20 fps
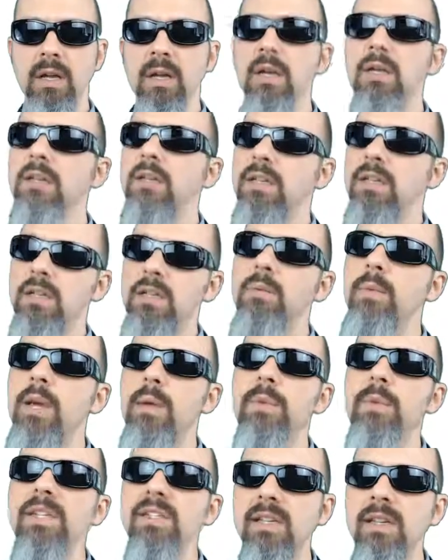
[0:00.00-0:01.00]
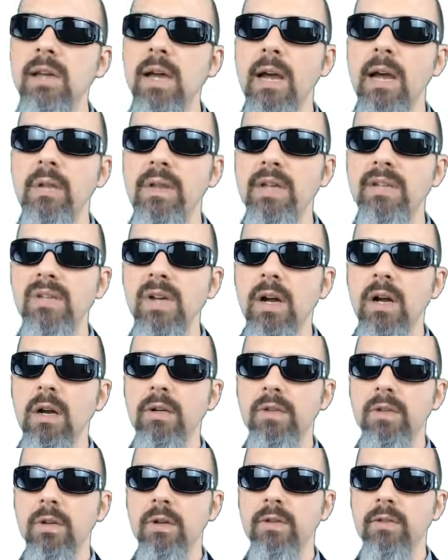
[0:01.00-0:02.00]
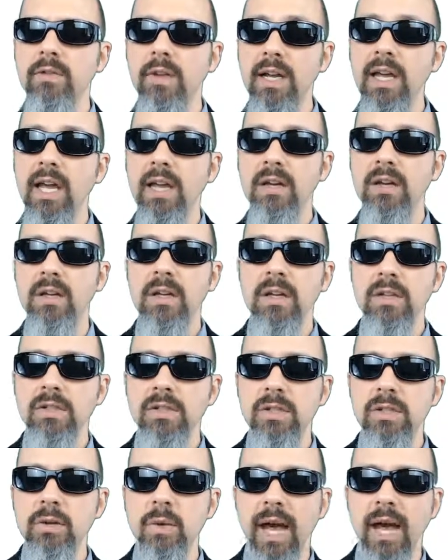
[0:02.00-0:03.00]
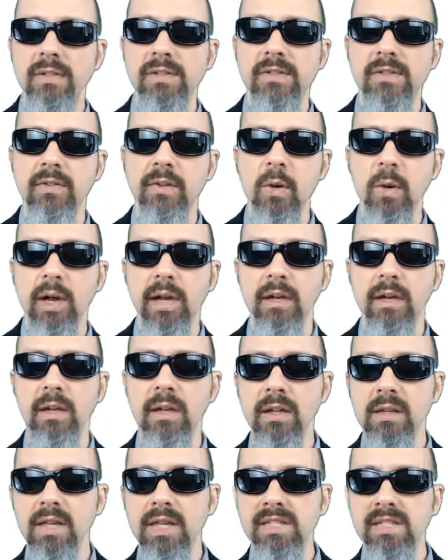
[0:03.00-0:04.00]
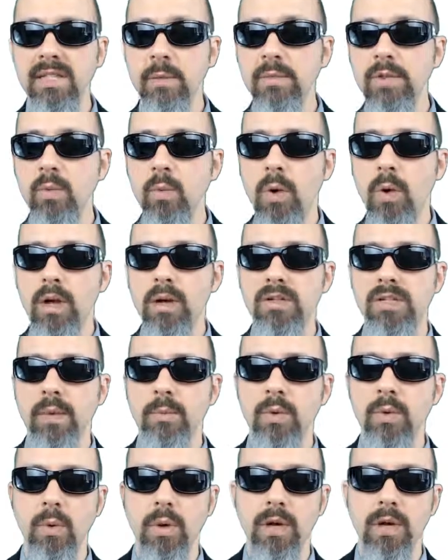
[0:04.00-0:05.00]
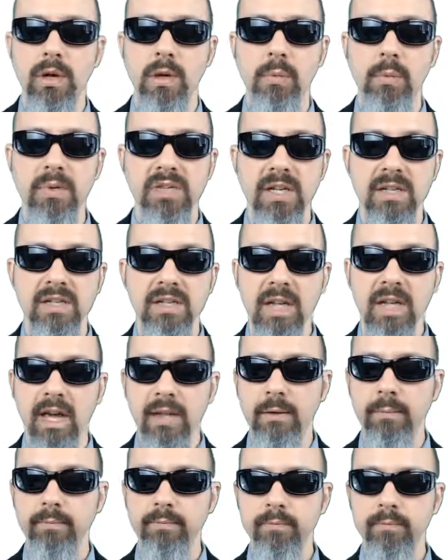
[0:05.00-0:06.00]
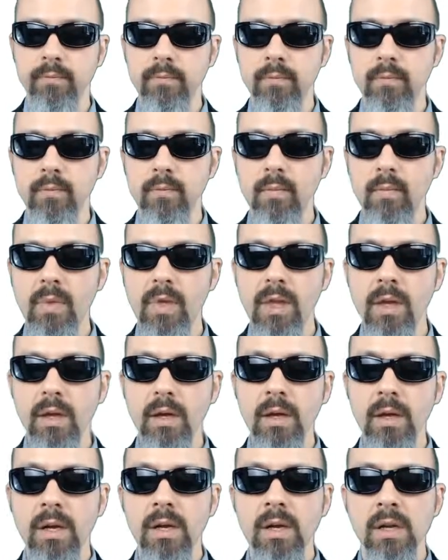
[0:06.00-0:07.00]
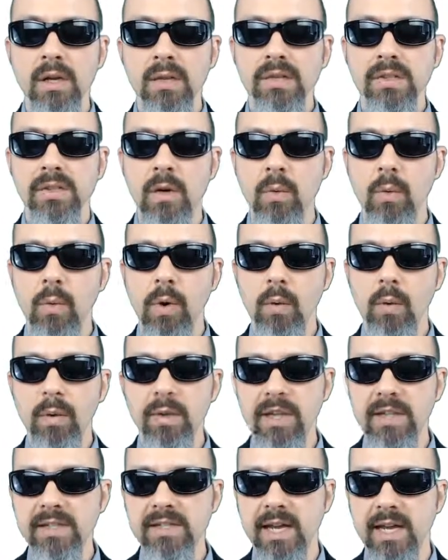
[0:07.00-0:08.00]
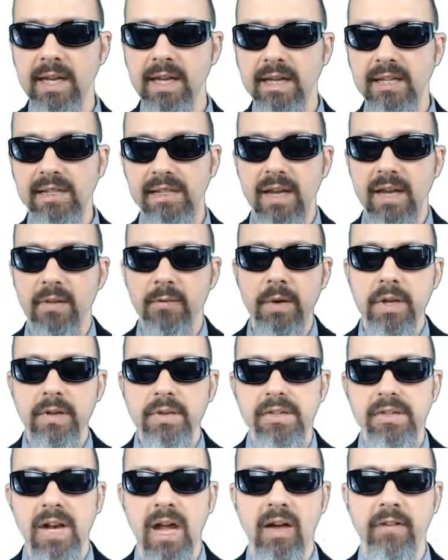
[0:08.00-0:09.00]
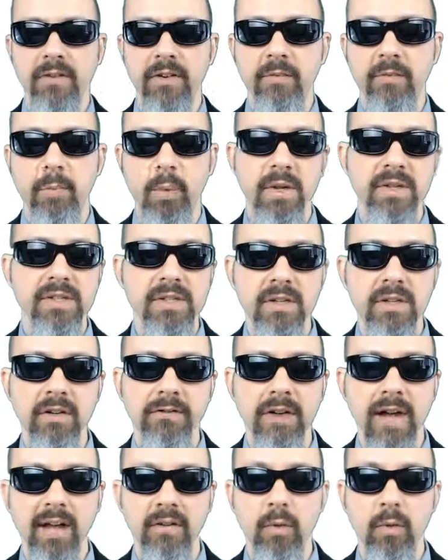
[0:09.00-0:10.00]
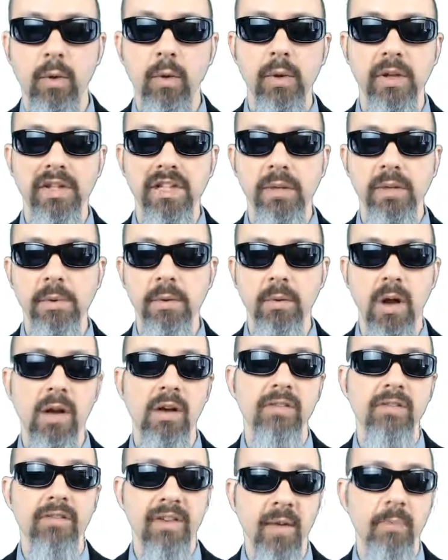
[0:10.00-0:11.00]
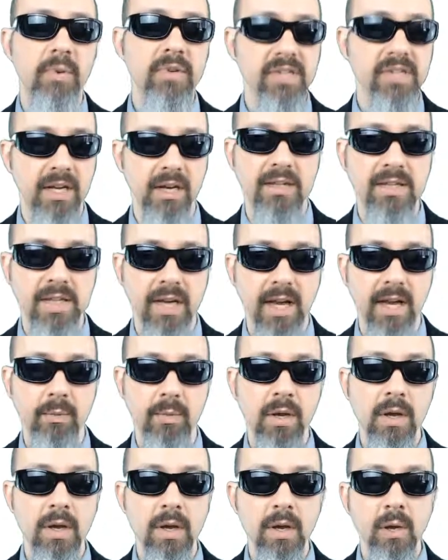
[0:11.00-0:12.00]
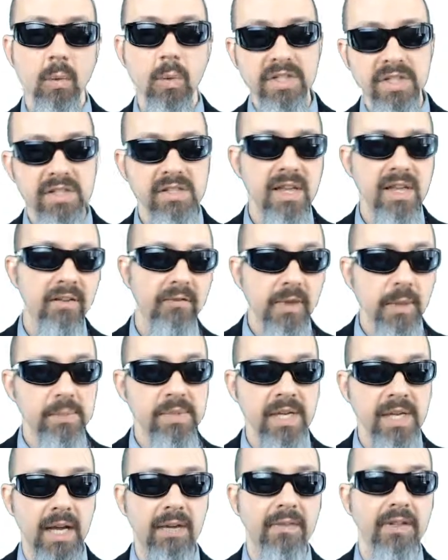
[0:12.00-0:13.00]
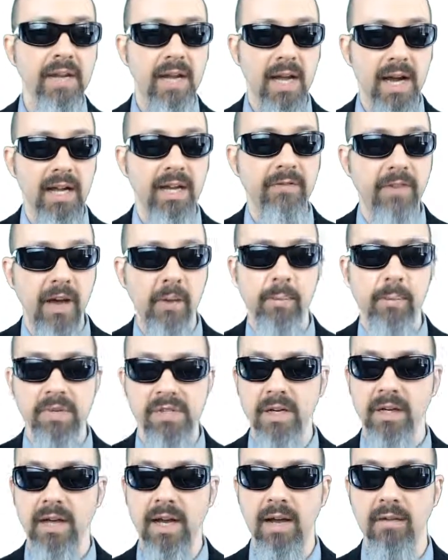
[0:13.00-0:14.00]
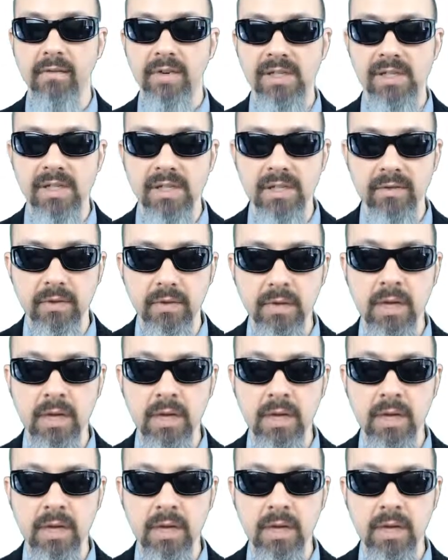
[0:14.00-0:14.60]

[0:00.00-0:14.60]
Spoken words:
Can you maybe see how these are sort of, again, two halves of a coin? They sum to 1 or sum to 100% together. So what we're then saying is if we use an alpha of 0.05, we're willing to be wrong 5% of the time, which is that flip side of a 95% confidence interval.